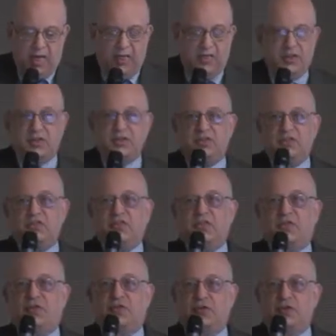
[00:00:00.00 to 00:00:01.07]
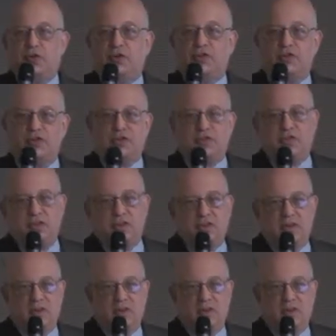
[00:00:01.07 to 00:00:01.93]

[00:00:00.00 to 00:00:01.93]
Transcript: This is the first